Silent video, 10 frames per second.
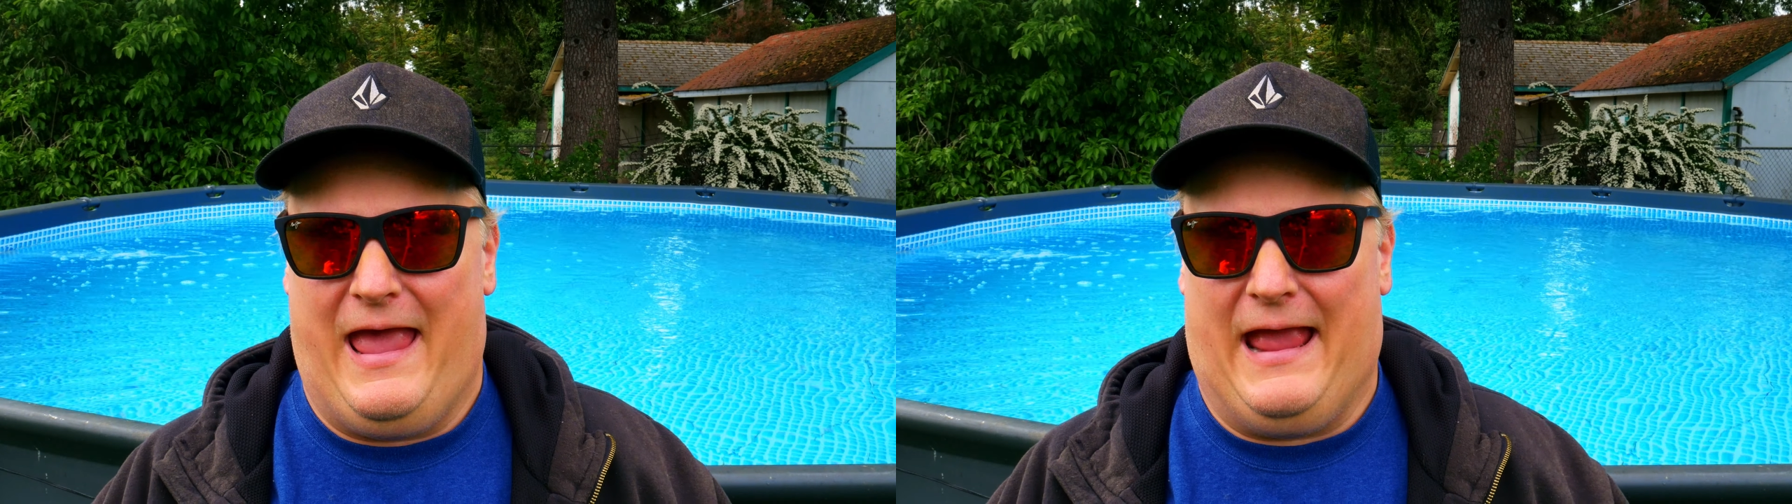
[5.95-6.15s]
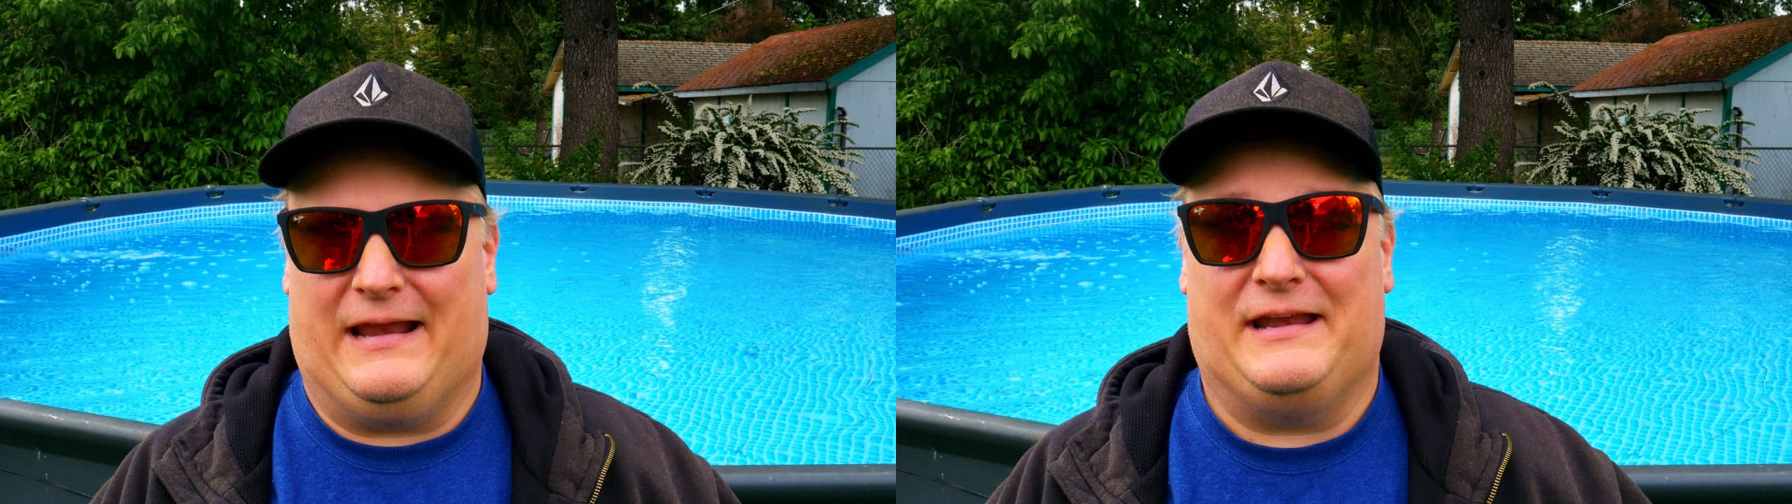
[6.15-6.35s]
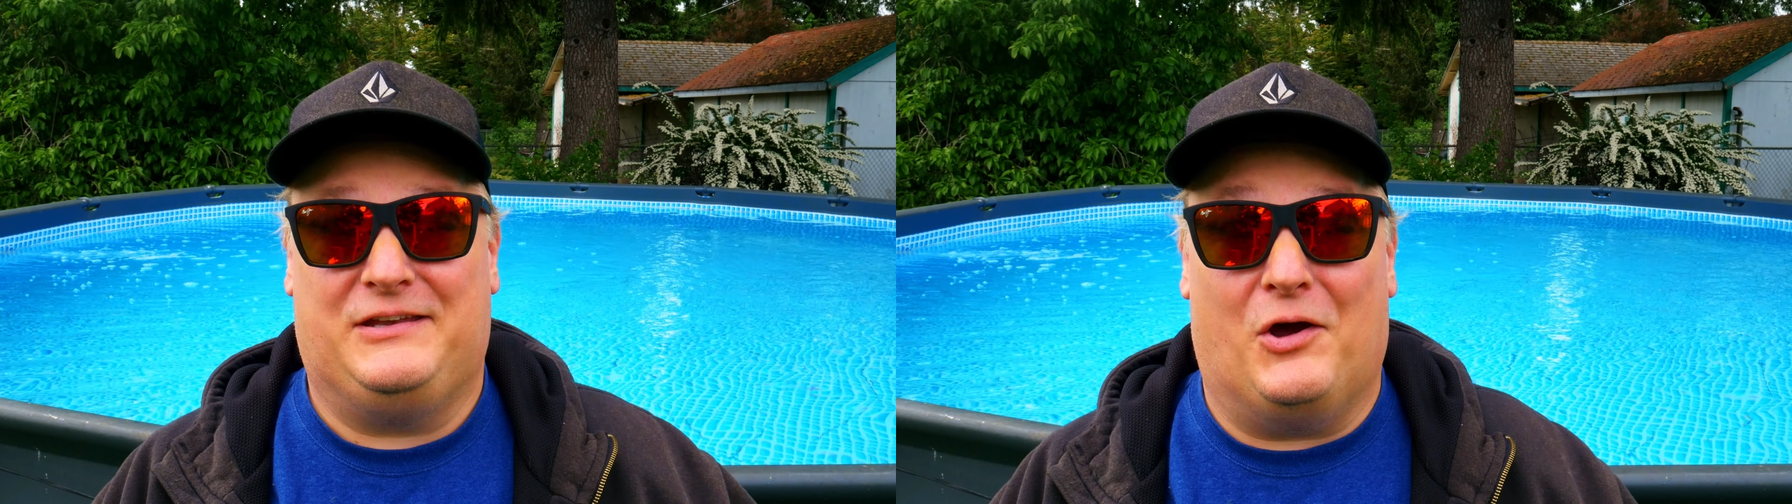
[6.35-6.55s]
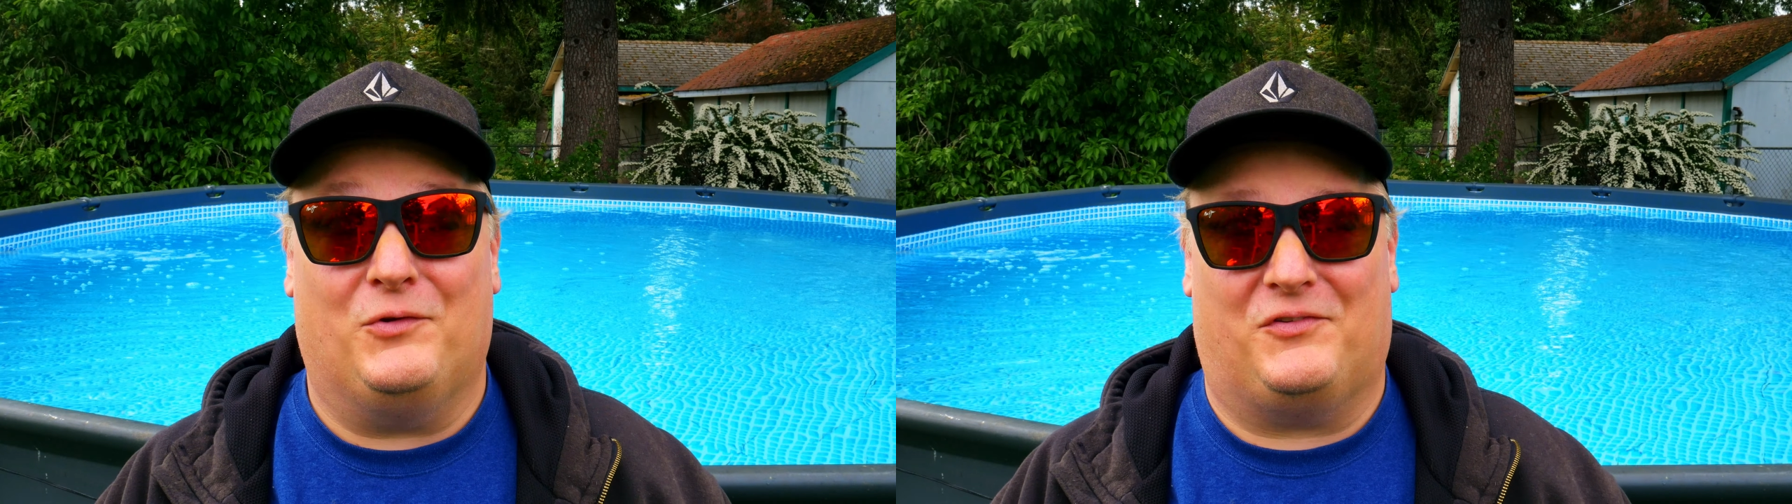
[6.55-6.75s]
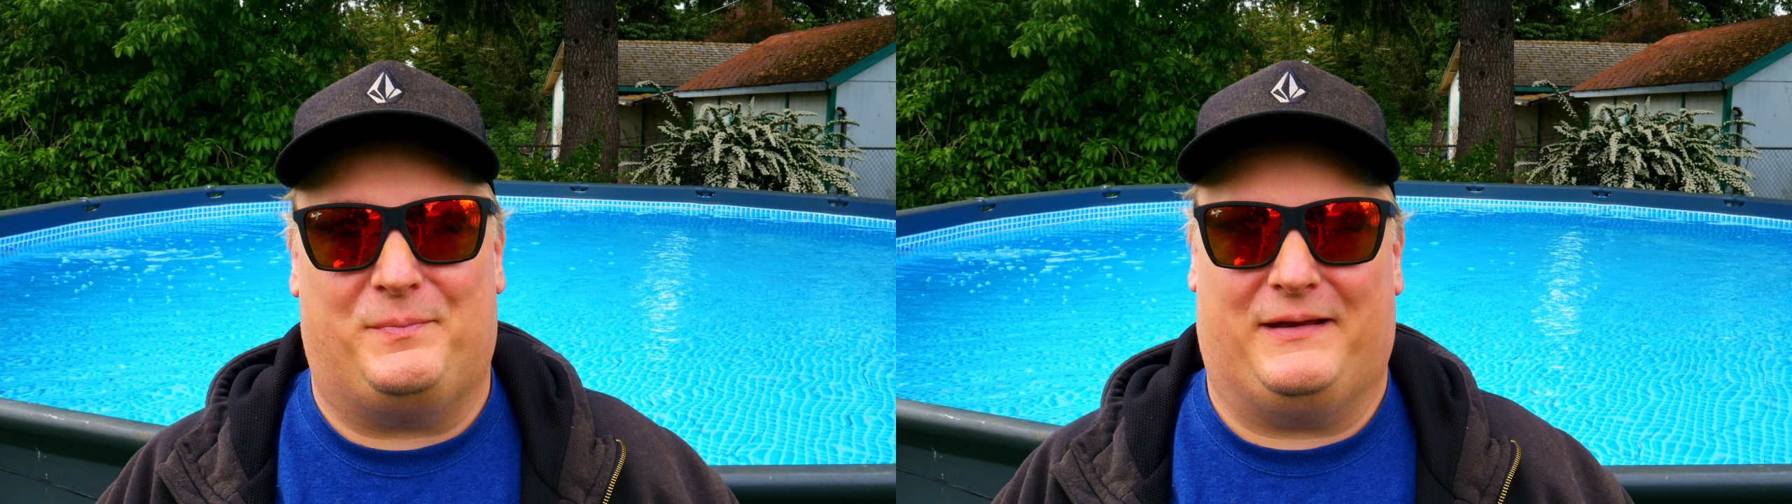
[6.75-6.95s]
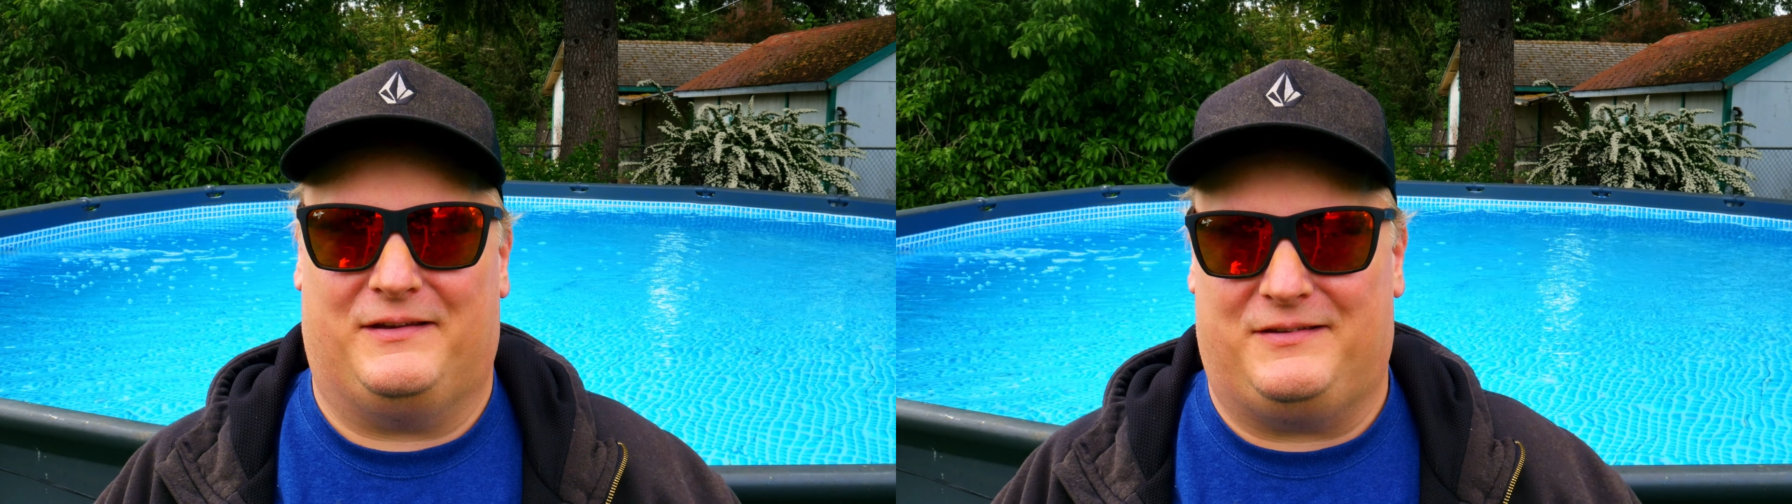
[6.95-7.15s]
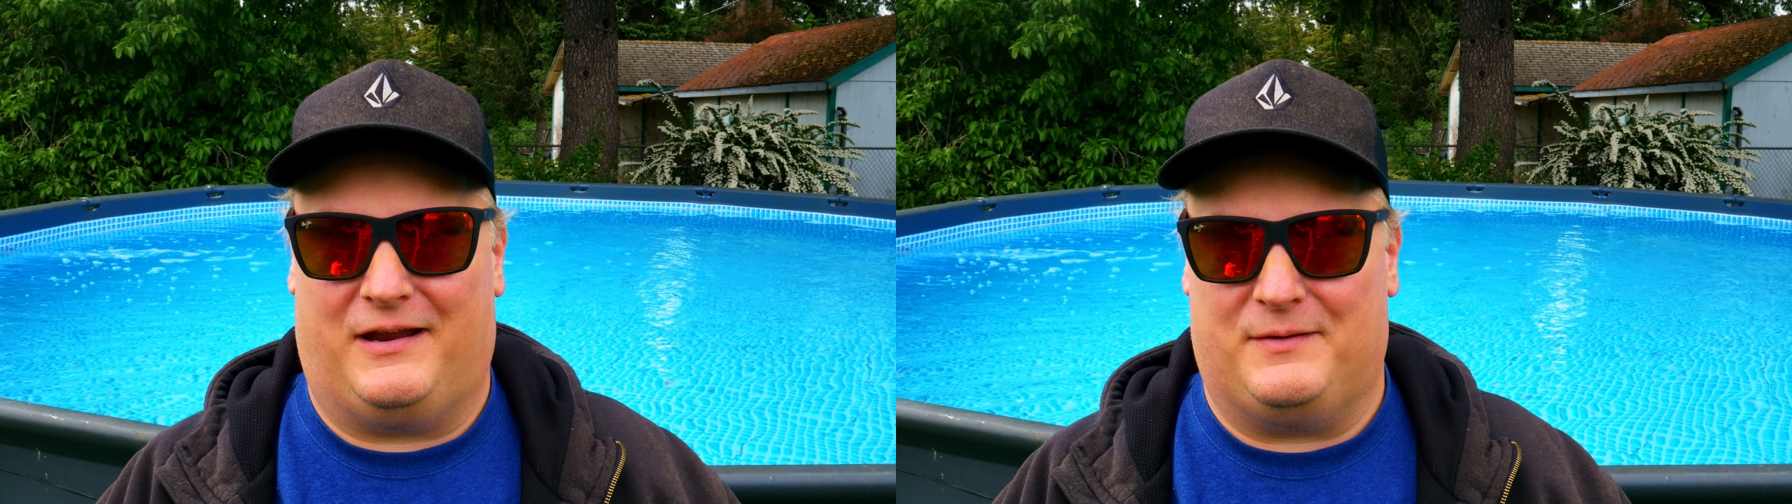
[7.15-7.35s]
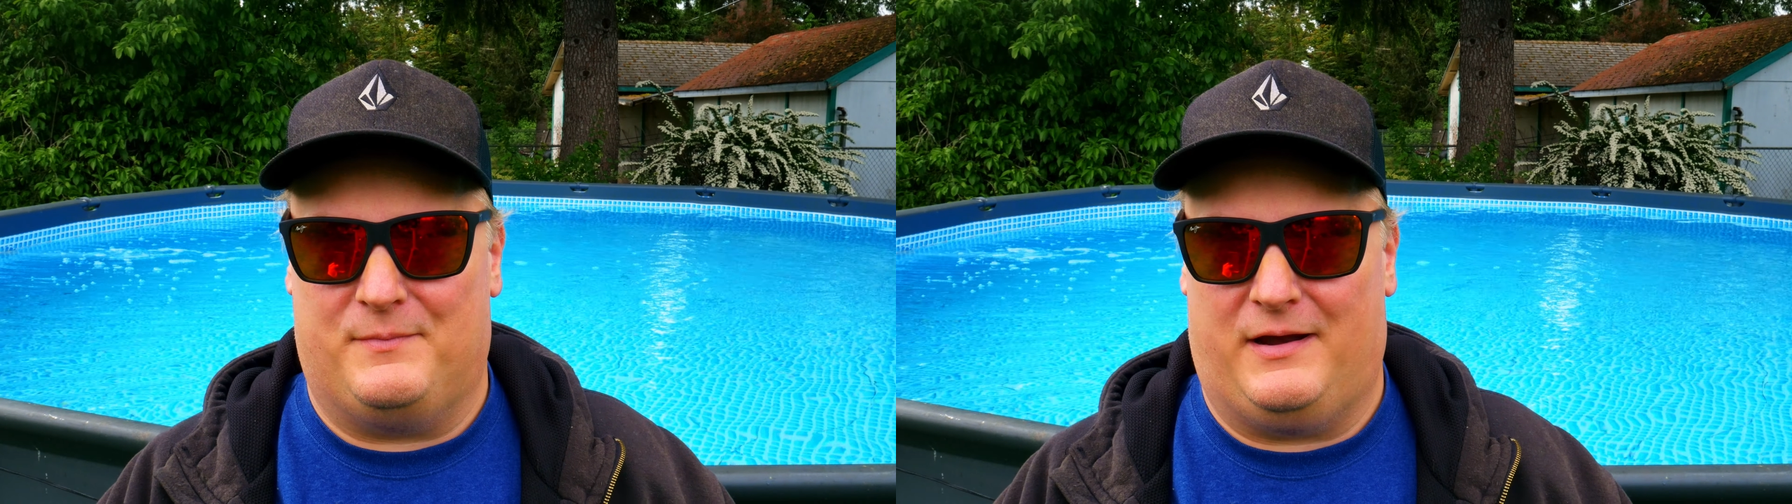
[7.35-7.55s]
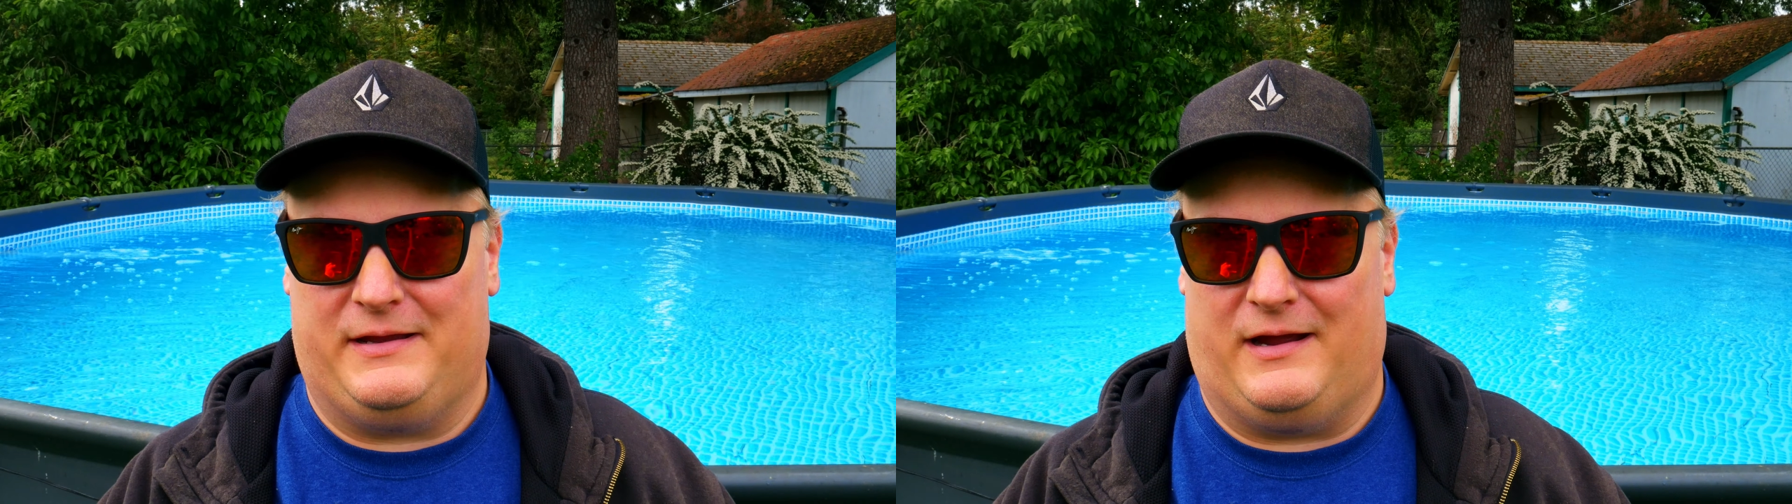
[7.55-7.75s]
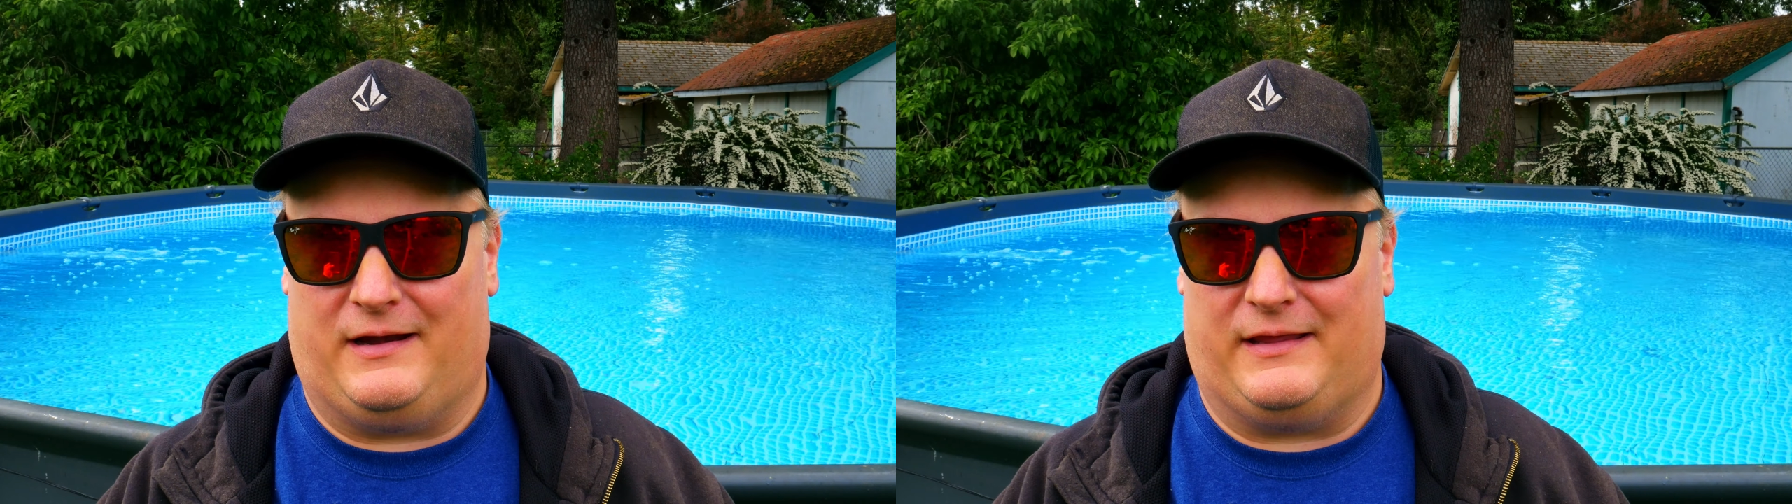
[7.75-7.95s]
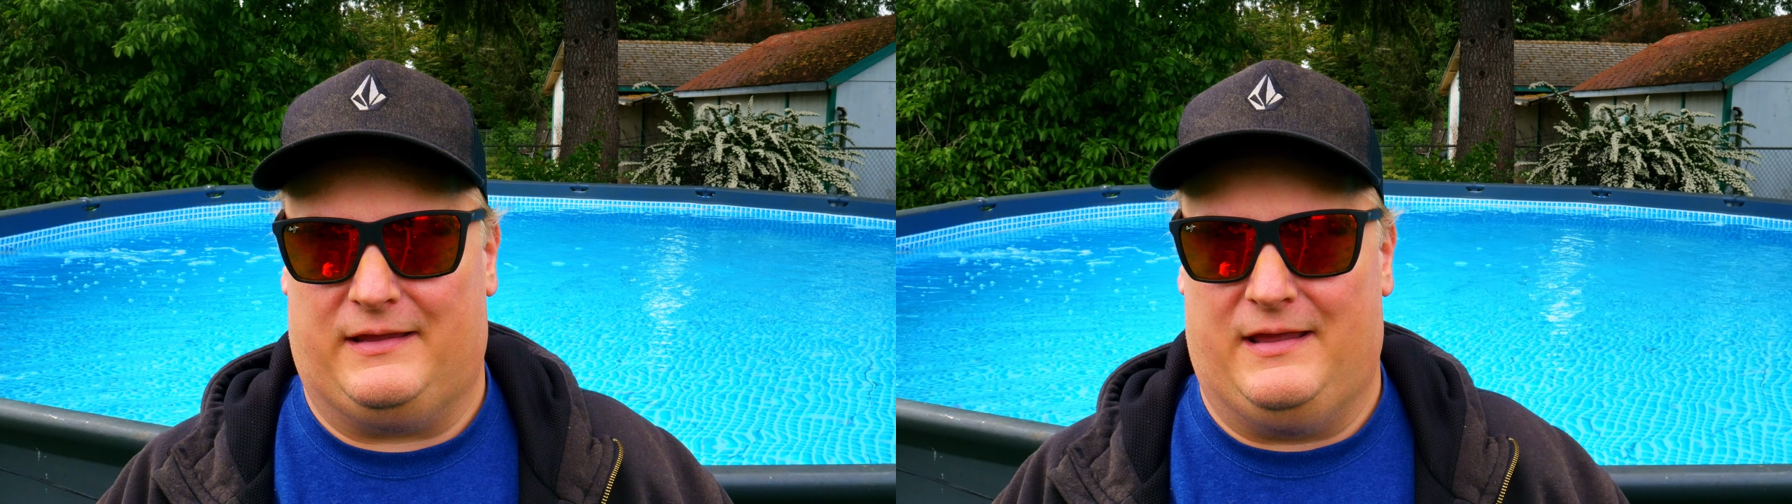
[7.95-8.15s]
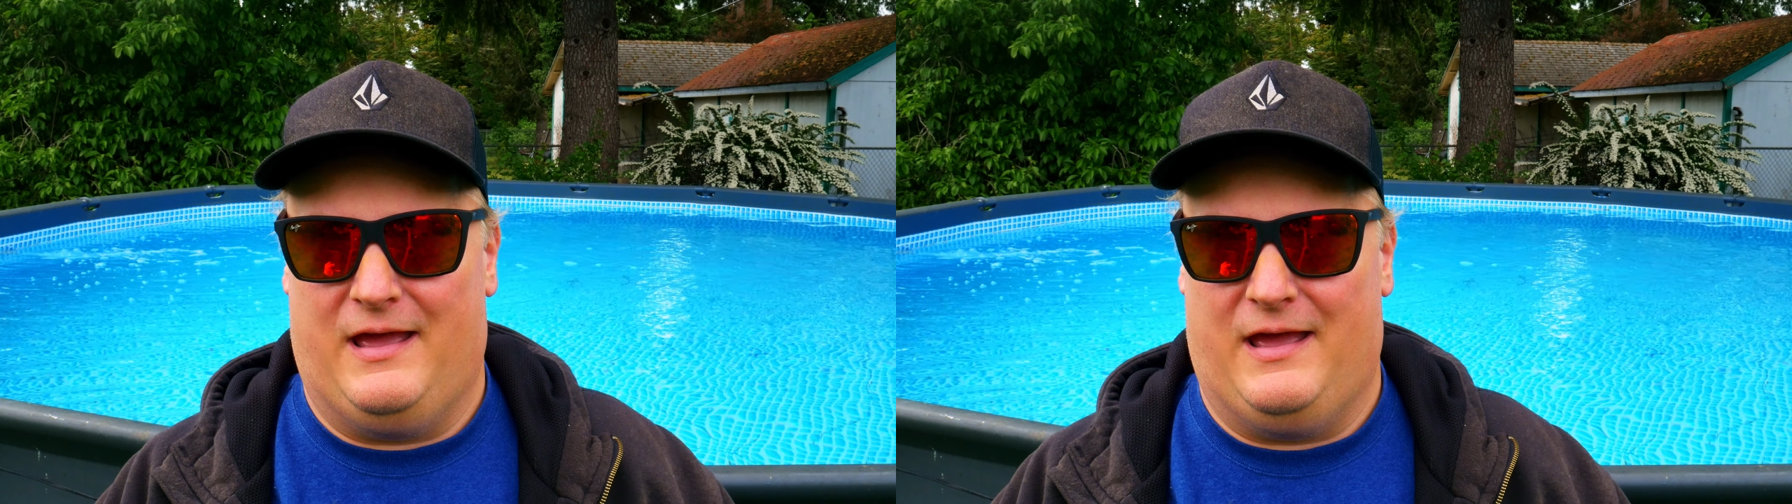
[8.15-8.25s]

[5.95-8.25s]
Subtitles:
And I don't spend a ton of money on it.